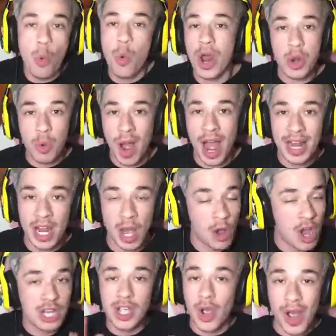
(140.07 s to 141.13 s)
what do I know?
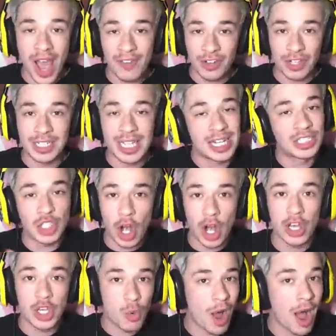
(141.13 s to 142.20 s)
Go after the tanks all
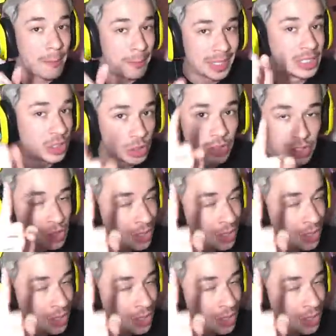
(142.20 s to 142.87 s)
you want, but as soon as